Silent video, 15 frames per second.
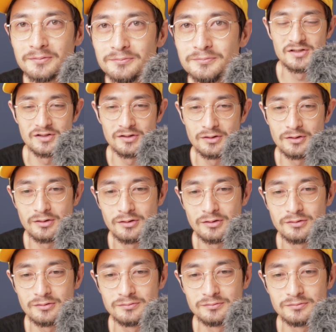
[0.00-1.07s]

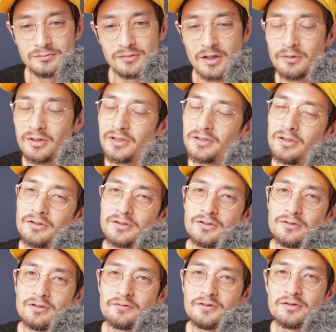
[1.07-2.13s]
So I want to go
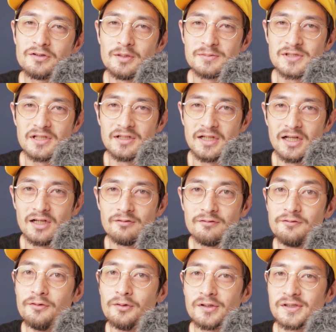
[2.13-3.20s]
through a few tips that I have
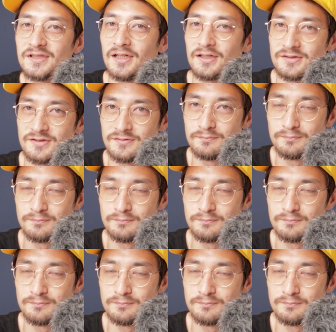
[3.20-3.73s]
for selection.